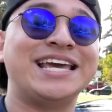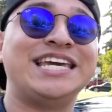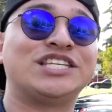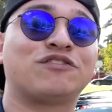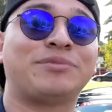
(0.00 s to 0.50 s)

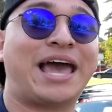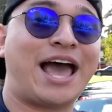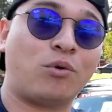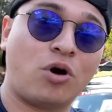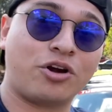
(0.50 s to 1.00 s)
He's from the
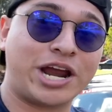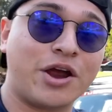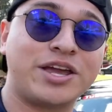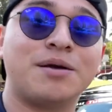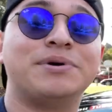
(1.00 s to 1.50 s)
Atwater
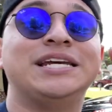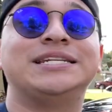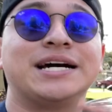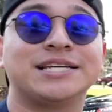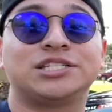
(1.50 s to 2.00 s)
area, but he
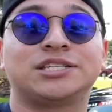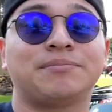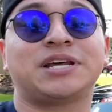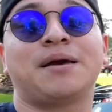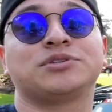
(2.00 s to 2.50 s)
does
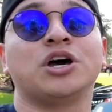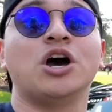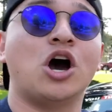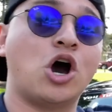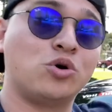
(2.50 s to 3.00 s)
sometimes
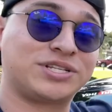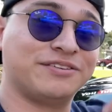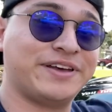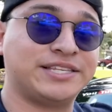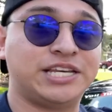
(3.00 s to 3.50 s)
host
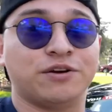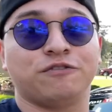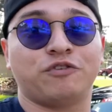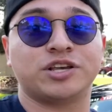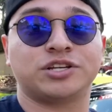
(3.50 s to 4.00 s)
events here in
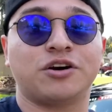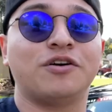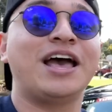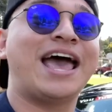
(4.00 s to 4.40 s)
Fresno.